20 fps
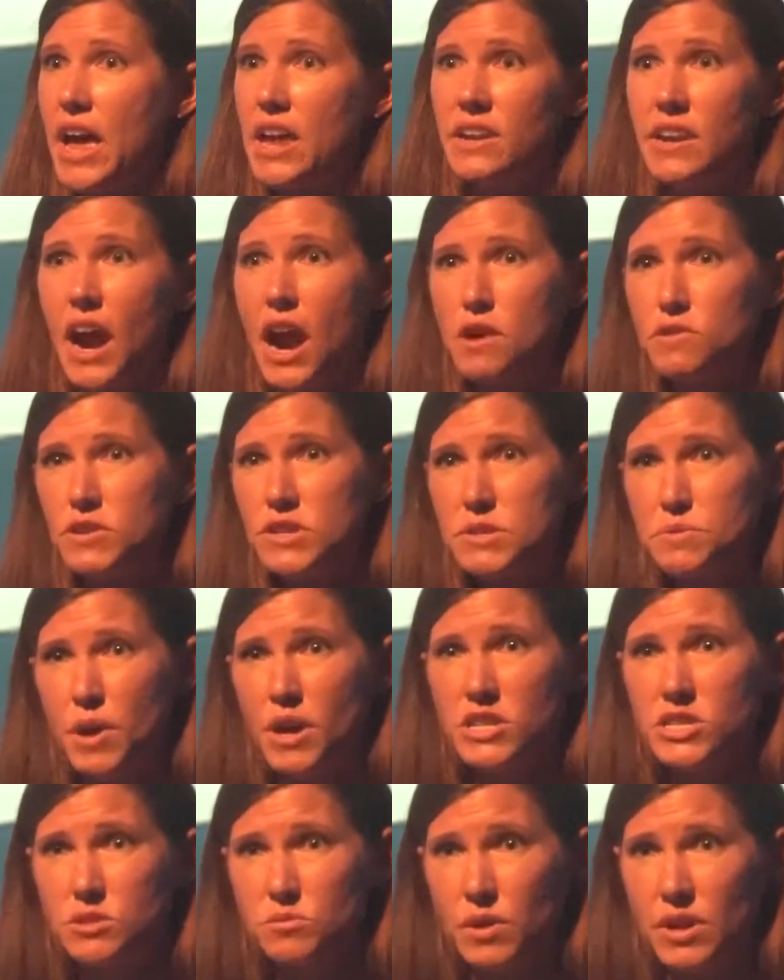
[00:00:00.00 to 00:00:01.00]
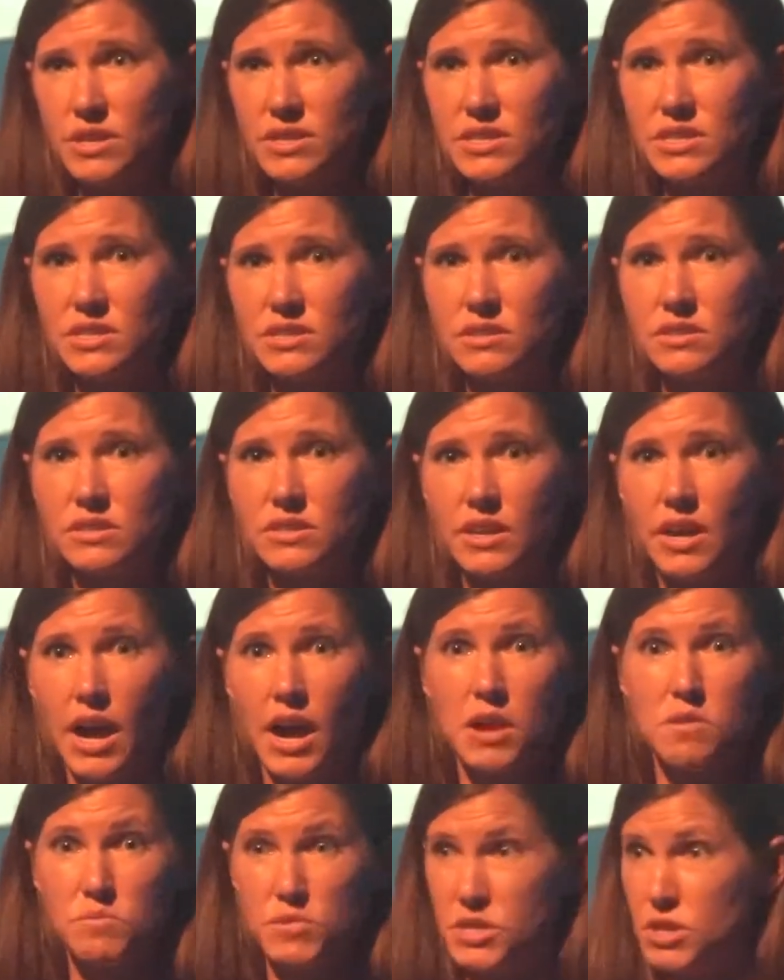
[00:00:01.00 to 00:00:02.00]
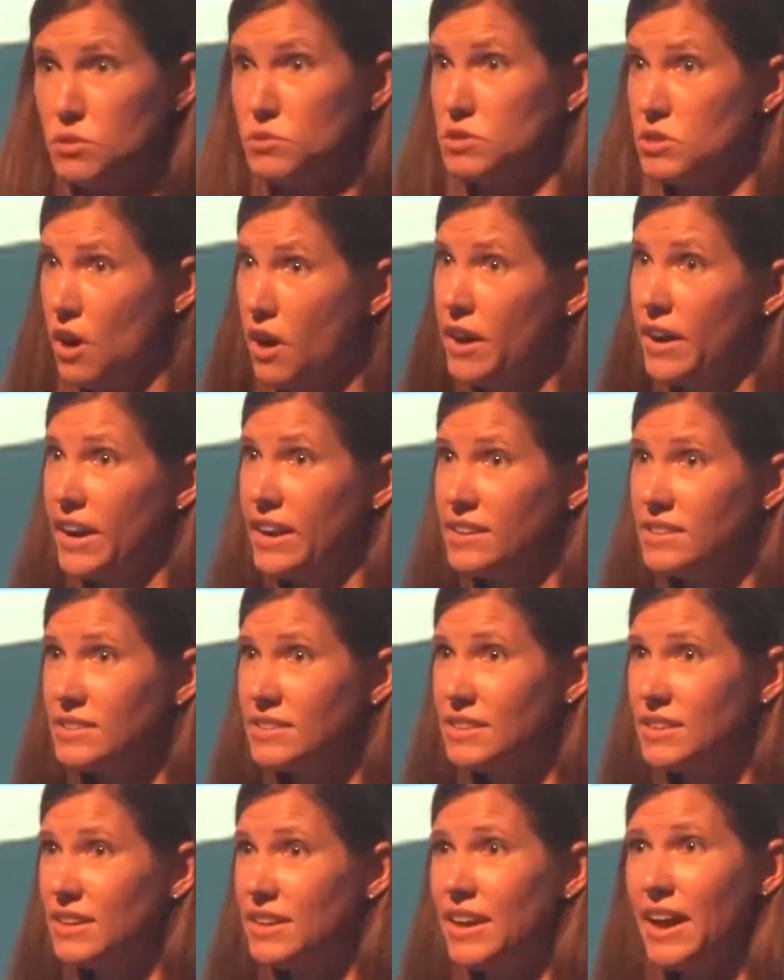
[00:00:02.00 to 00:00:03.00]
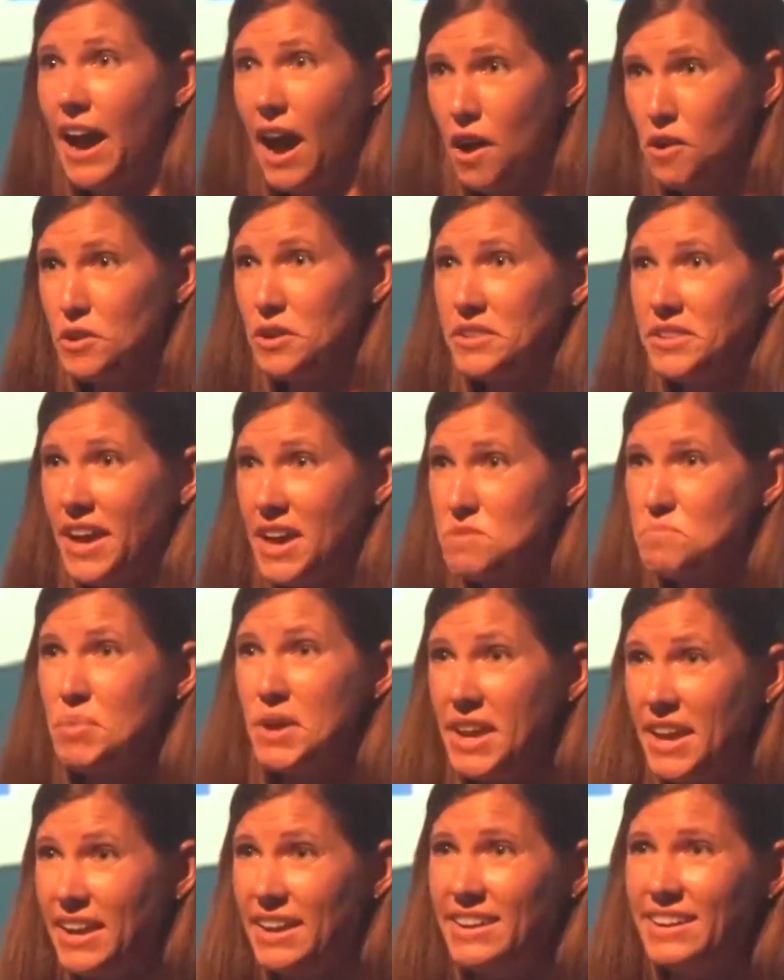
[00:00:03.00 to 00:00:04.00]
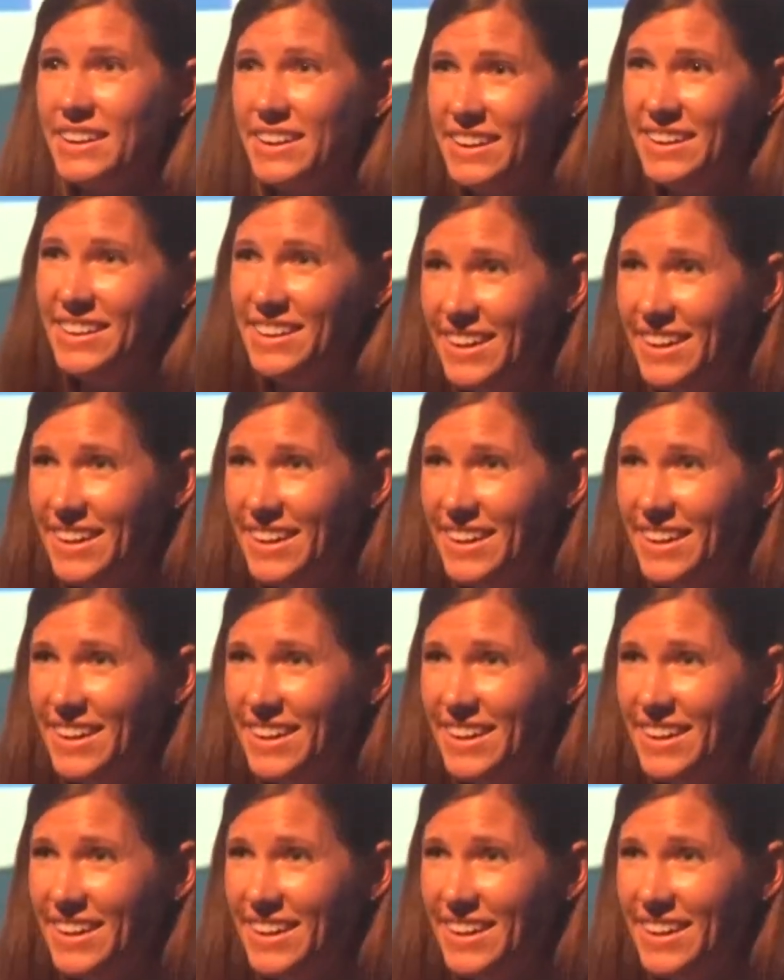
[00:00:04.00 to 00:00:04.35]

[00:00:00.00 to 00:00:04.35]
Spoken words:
And our response was, I'm so sorry. How could that be?